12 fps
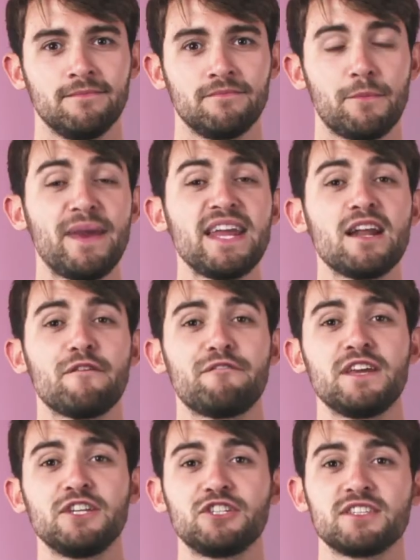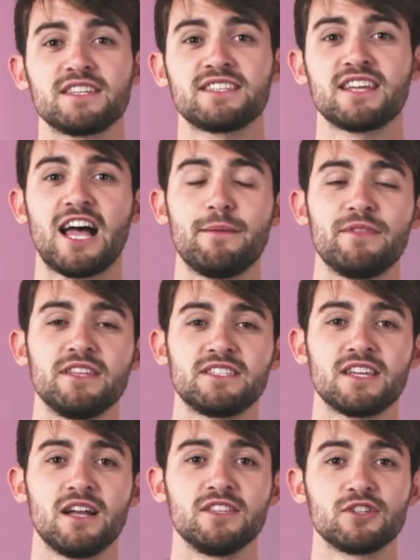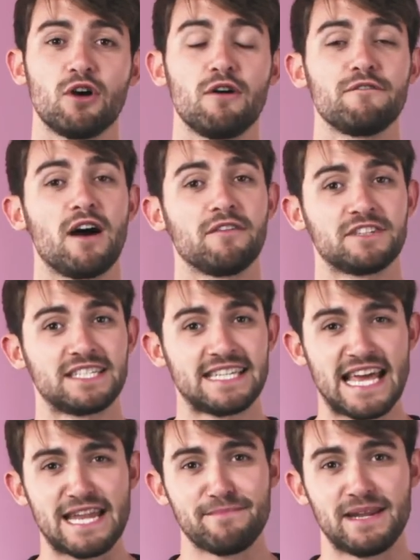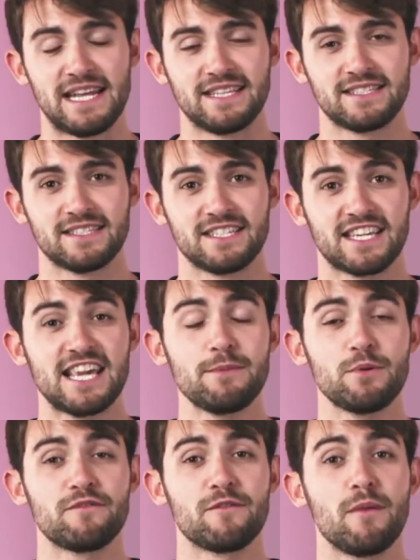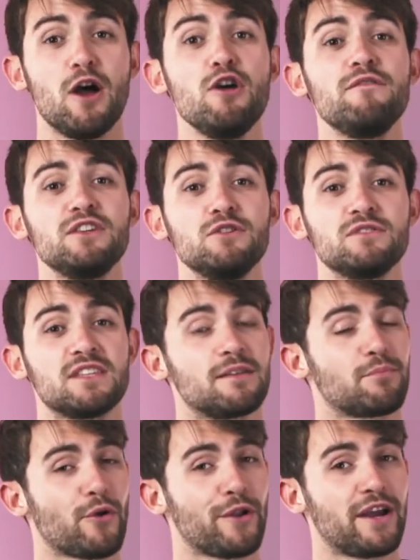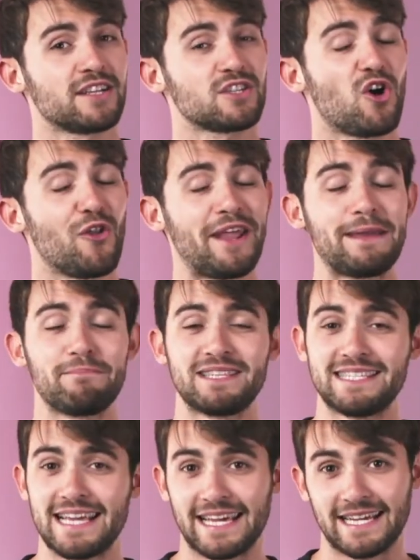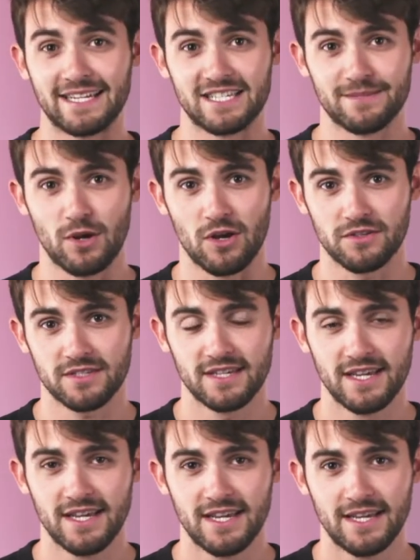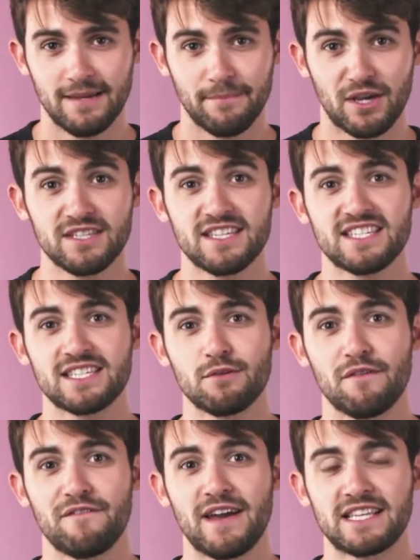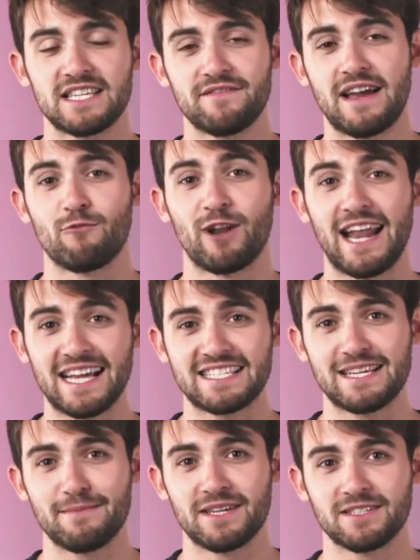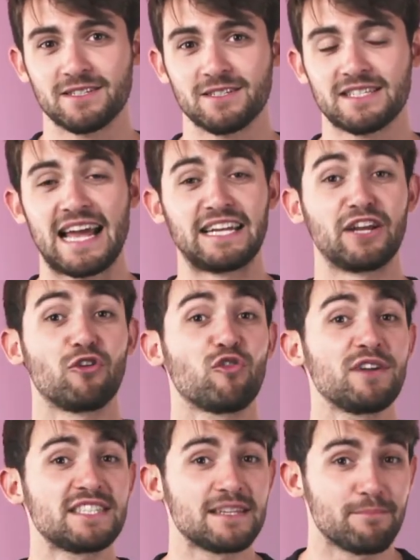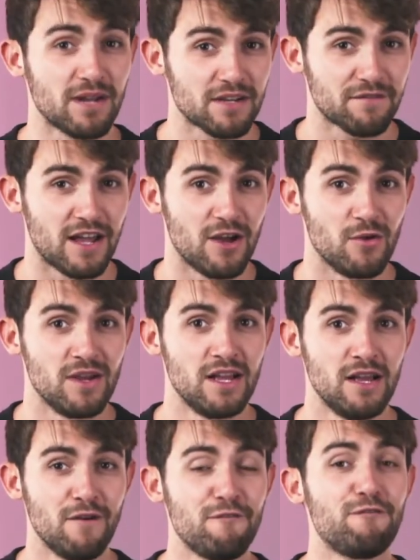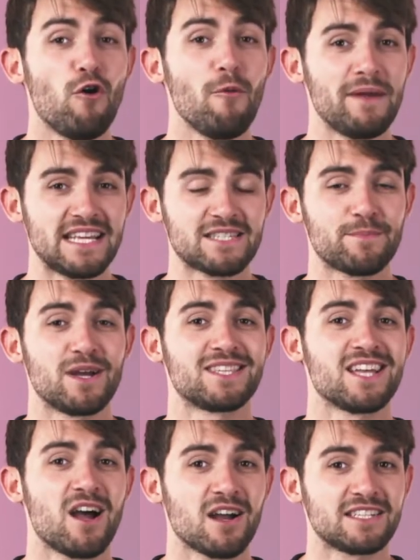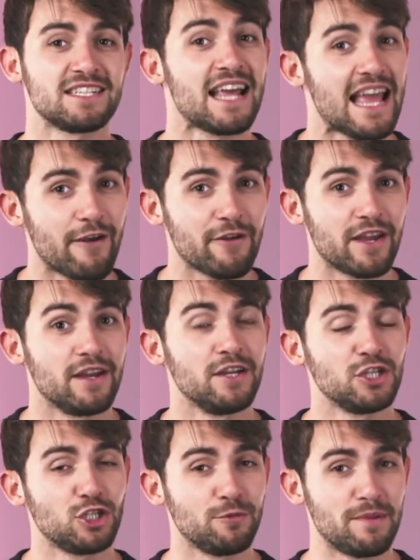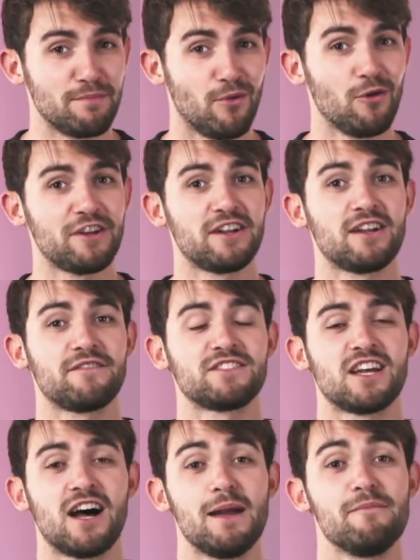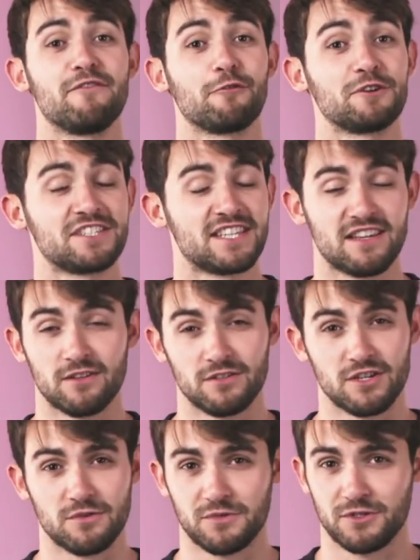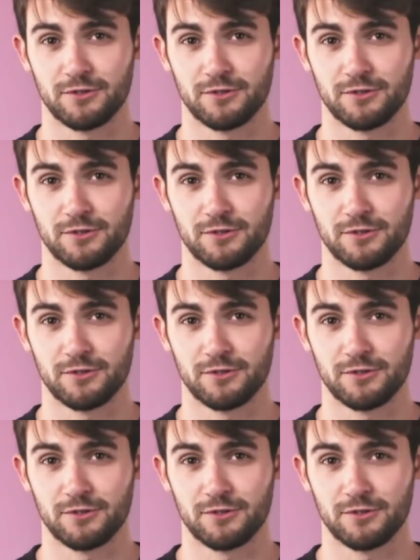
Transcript: The Peanut features a timer that turns off after 10 minutes to keep you from overusing the product on a particular spot. Because it's so effective at relaxing muscles and increasing blood flow, 4 minutes per targeted area should be more than enough time for a single use.